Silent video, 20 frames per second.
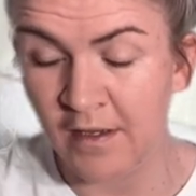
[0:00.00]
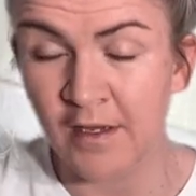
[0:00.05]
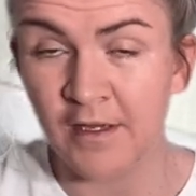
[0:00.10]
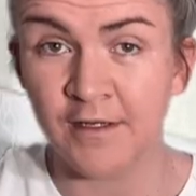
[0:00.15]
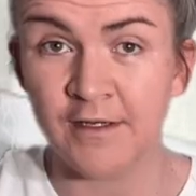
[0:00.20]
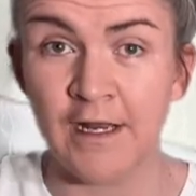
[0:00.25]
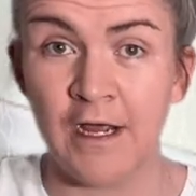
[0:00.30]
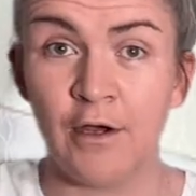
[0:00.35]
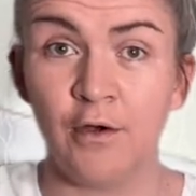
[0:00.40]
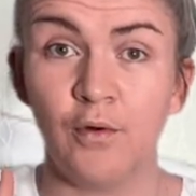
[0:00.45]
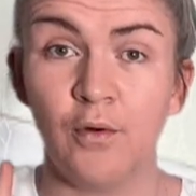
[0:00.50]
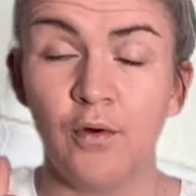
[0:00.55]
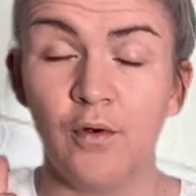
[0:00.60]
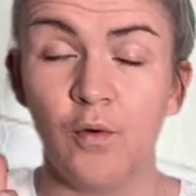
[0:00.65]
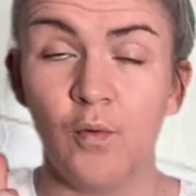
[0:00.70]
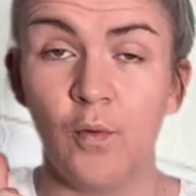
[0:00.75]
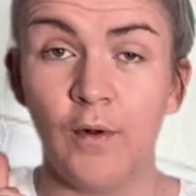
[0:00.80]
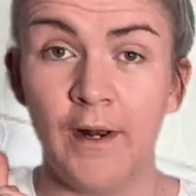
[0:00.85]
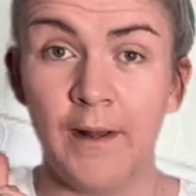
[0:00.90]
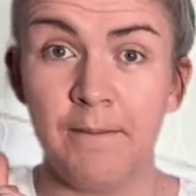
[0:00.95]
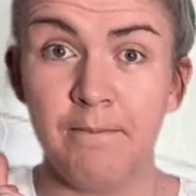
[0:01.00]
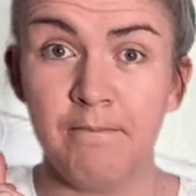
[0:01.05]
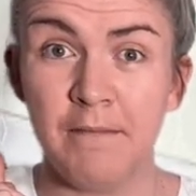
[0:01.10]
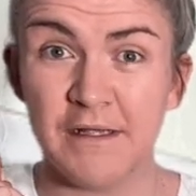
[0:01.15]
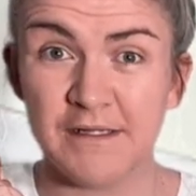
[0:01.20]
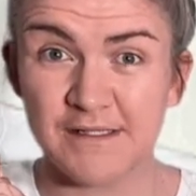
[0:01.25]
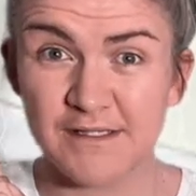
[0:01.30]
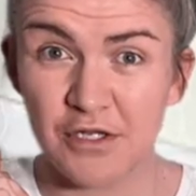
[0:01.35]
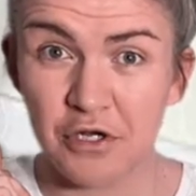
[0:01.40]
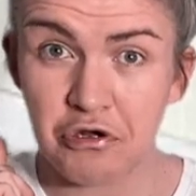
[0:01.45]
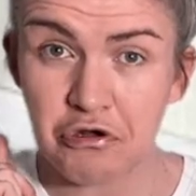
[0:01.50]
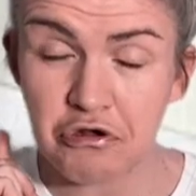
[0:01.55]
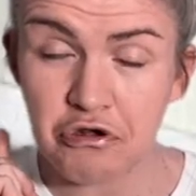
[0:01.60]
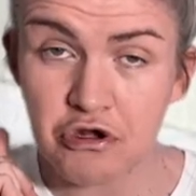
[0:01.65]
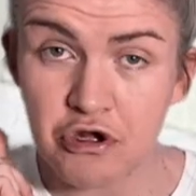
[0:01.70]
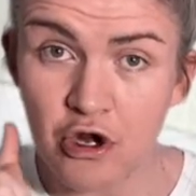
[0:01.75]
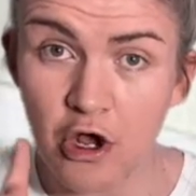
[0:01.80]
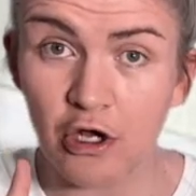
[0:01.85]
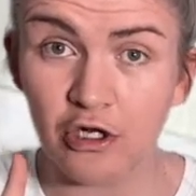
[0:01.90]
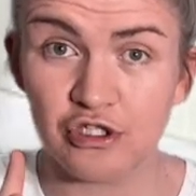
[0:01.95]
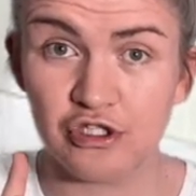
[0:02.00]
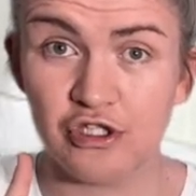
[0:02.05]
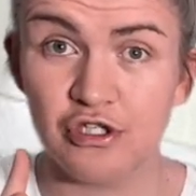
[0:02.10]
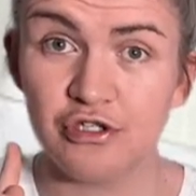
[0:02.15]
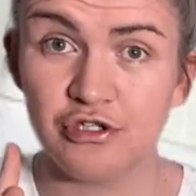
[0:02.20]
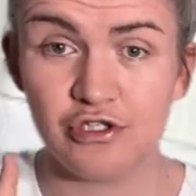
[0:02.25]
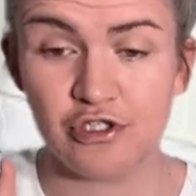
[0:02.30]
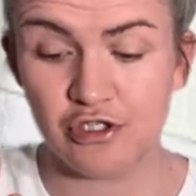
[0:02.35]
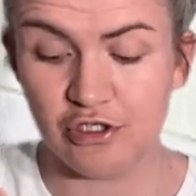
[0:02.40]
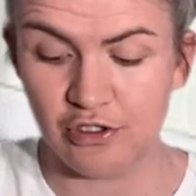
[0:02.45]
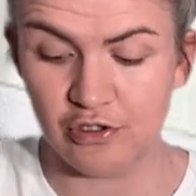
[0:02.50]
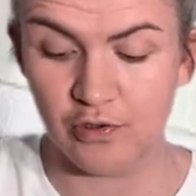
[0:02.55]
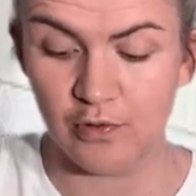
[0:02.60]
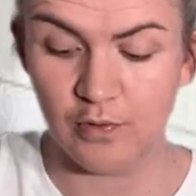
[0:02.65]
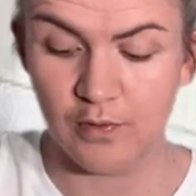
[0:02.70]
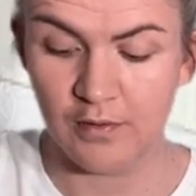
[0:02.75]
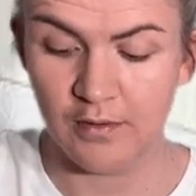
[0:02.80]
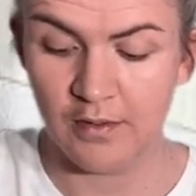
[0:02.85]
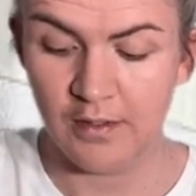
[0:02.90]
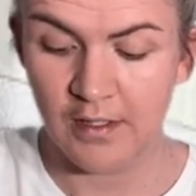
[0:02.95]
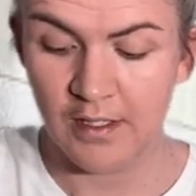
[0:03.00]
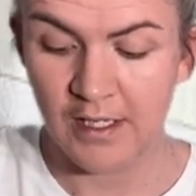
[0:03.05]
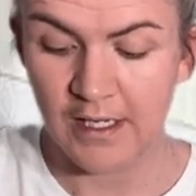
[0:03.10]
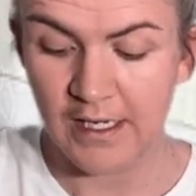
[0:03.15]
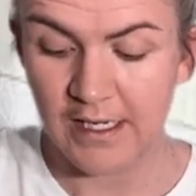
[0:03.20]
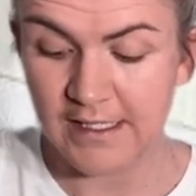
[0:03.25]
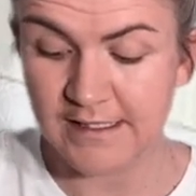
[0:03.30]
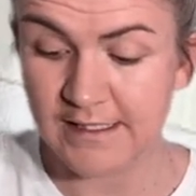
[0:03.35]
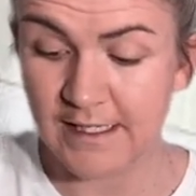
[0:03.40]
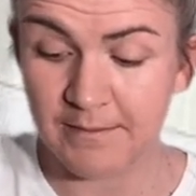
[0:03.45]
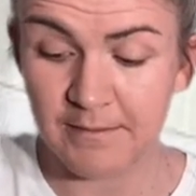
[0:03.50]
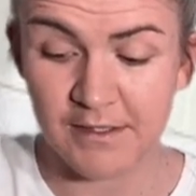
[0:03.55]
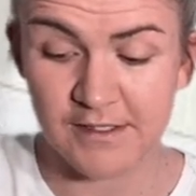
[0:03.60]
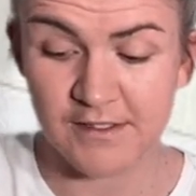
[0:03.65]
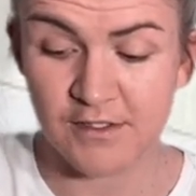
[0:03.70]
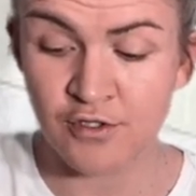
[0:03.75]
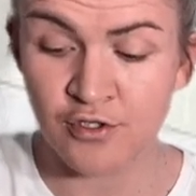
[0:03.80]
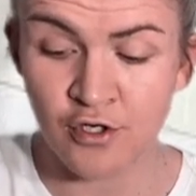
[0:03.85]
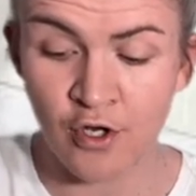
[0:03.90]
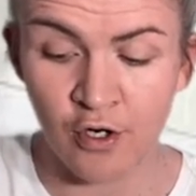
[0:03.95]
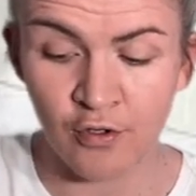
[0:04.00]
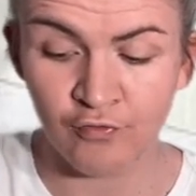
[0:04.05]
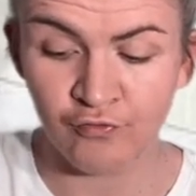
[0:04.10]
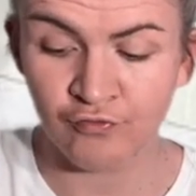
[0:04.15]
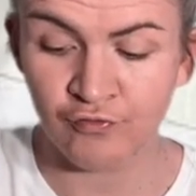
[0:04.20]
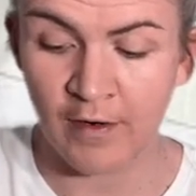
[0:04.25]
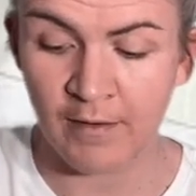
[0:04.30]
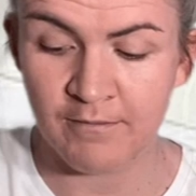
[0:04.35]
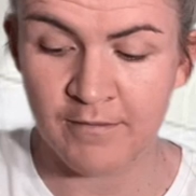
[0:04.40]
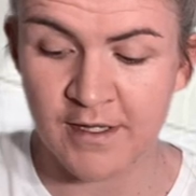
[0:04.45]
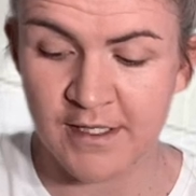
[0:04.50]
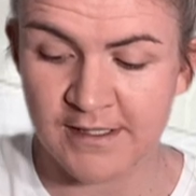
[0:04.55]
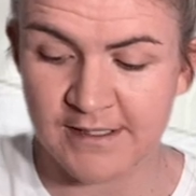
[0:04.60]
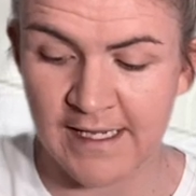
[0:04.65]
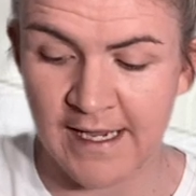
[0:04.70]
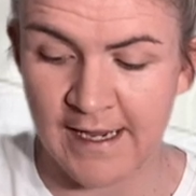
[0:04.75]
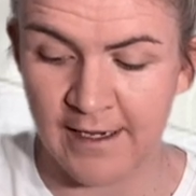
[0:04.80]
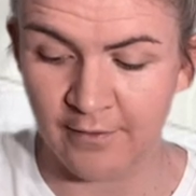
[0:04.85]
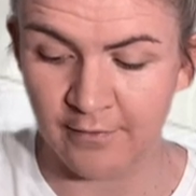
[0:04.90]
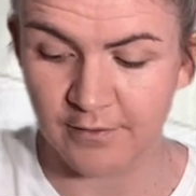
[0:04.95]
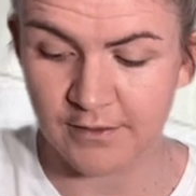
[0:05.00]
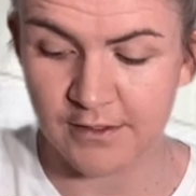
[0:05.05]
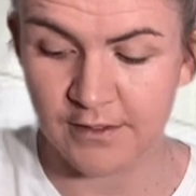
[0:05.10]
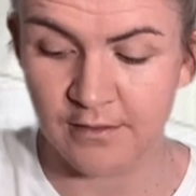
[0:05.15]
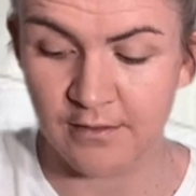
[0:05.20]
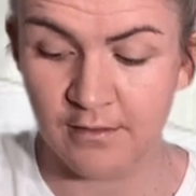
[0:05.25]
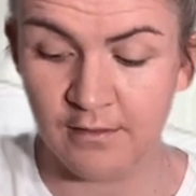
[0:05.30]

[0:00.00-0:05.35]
Now, what I must not do is I must not rub this out.